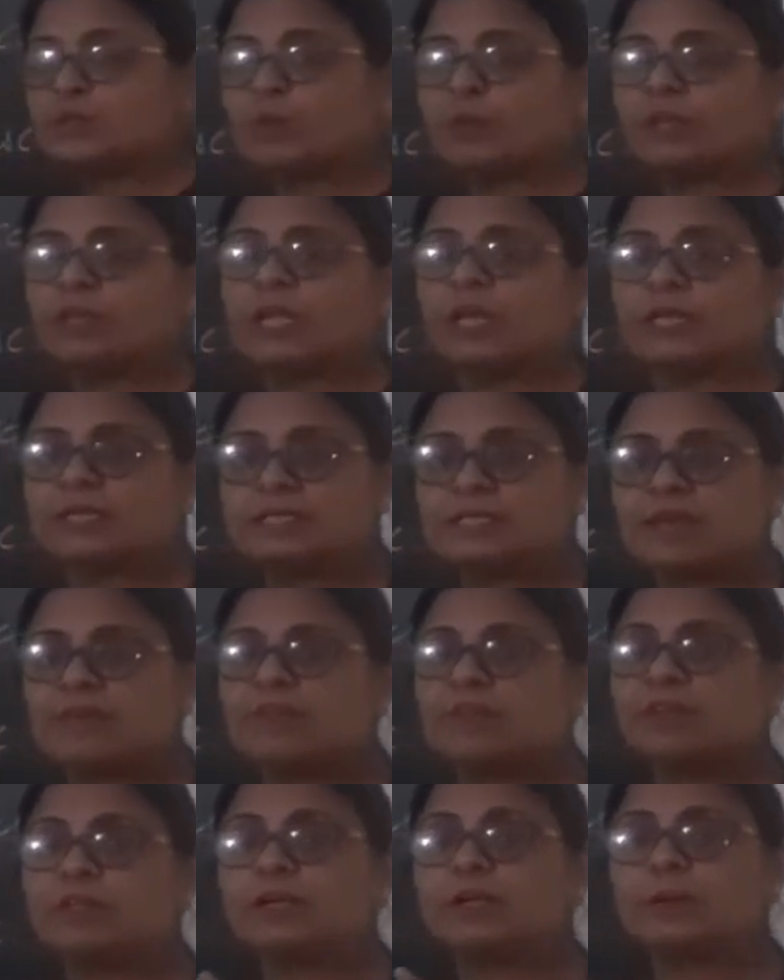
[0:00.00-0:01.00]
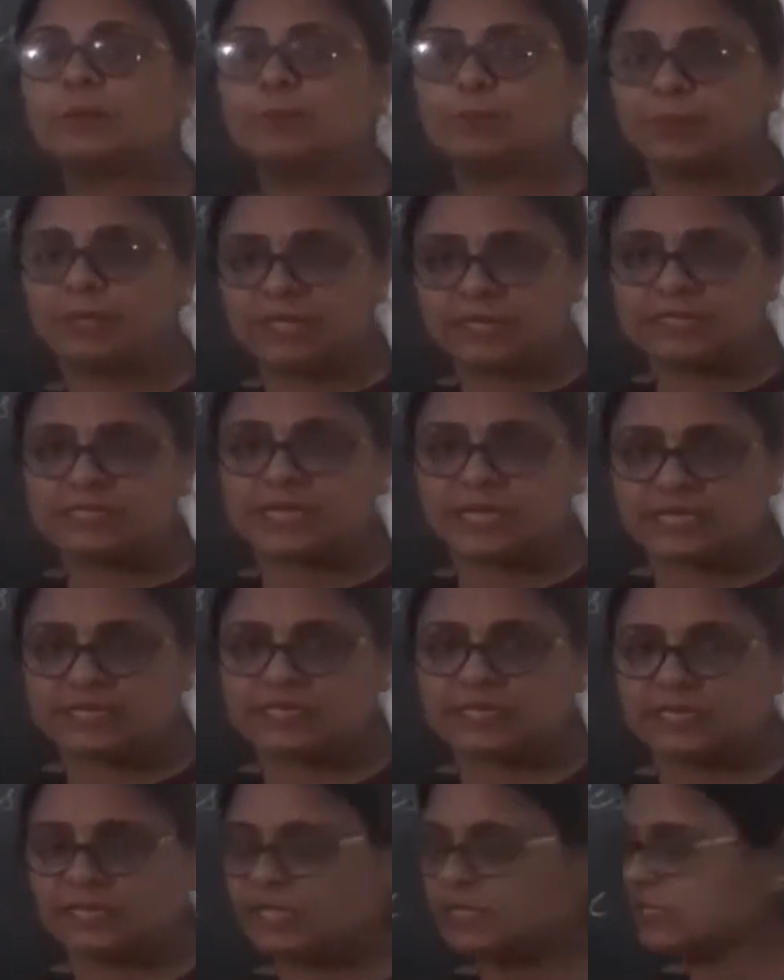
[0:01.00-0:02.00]
one, that is having the complete sense
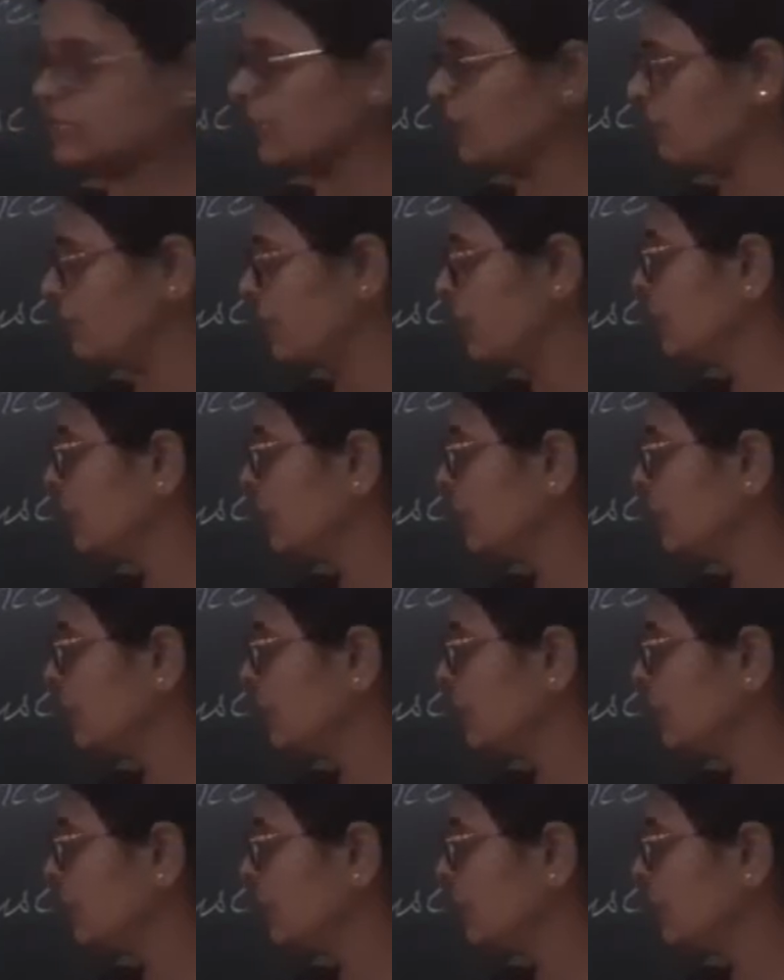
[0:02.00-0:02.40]
in itself.